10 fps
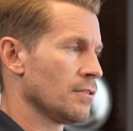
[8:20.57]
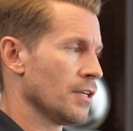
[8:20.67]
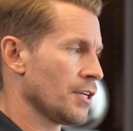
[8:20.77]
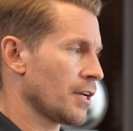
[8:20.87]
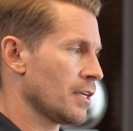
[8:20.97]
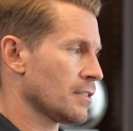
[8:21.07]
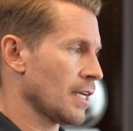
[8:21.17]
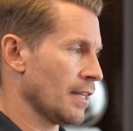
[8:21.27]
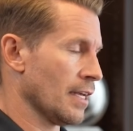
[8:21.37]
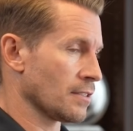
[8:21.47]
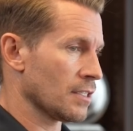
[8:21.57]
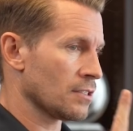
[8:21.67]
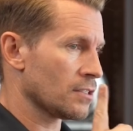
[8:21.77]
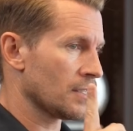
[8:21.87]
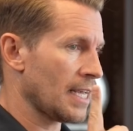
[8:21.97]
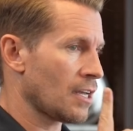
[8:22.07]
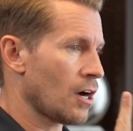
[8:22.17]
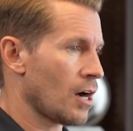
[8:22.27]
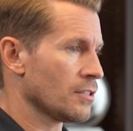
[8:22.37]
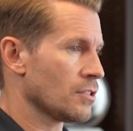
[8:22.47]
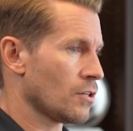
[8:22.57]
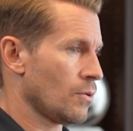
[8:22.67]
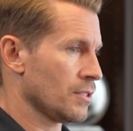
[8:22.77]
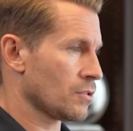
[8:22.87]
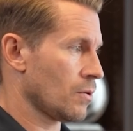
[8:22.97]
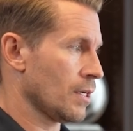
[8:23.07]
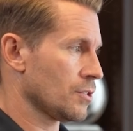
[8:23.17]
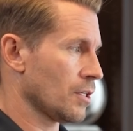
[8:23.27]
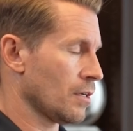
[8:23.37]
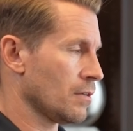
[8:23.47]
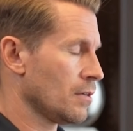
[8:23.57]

Then you're going to say this. This is a consequence question.